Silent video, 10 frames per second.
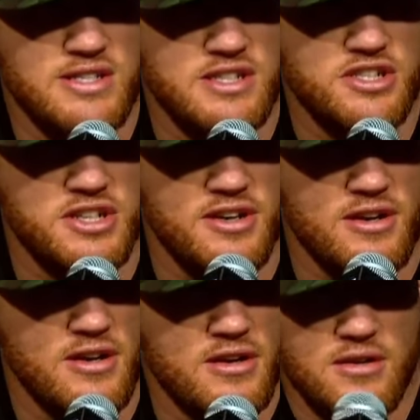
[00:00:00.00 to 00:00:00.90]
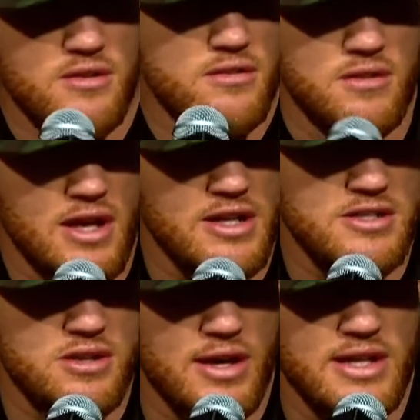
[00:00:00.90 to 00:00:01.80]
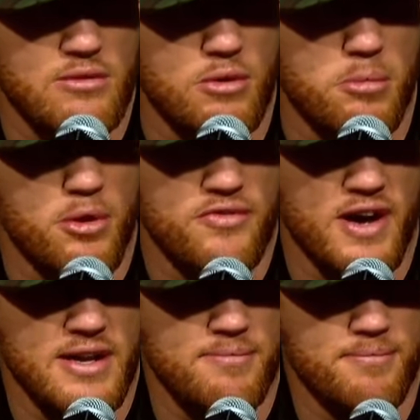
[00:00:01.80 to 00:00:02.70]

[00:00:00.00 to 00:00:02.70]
this year, and so I think we'll both fight him.